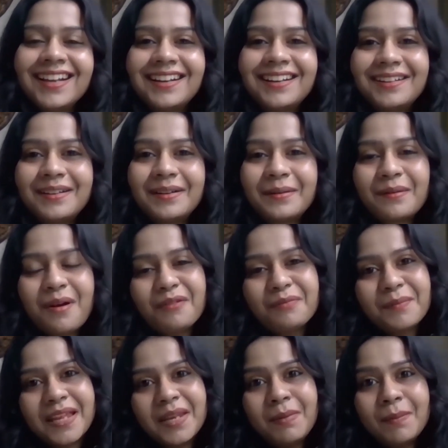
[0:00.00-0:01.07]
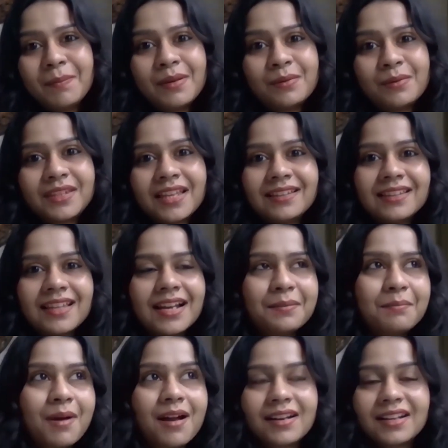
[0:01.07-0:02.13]
Of many people who think
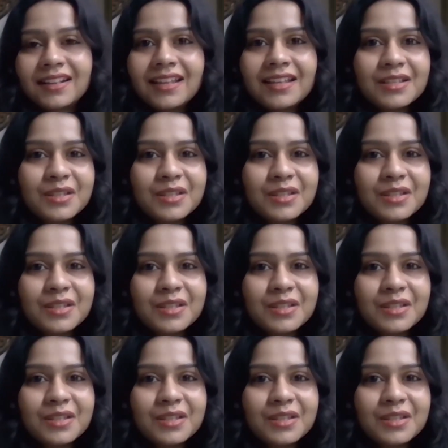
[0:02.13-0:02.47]
that marketing